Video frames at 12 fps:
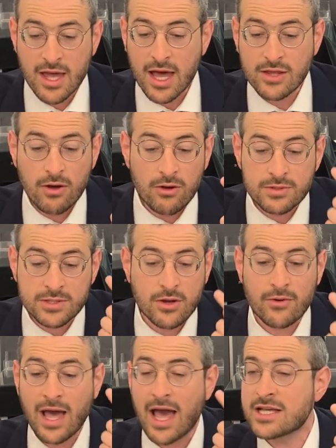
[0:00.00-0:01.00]
and
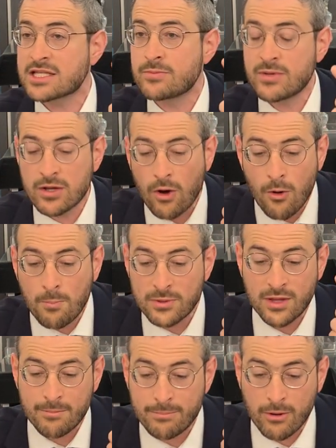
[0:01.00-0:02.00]
also it has to be
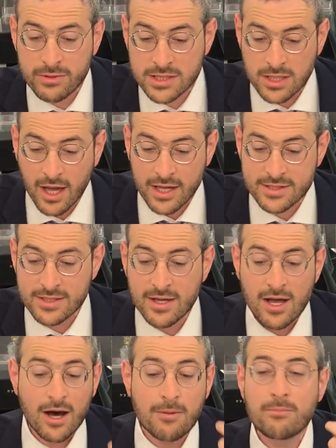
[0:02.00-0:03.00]
open on both sides.
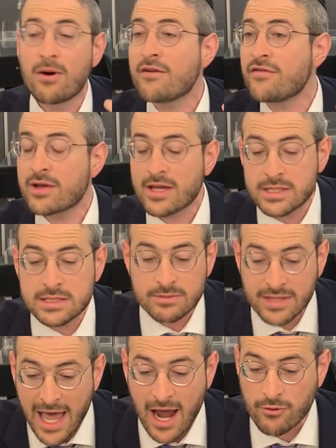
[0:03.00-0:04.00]
A mavoi is
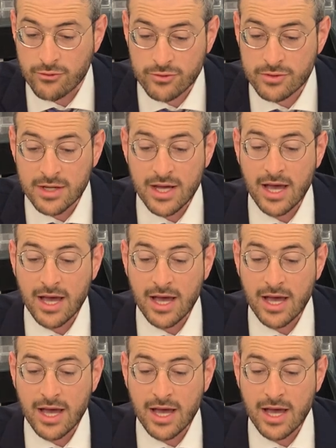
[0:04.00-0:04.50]
narrower;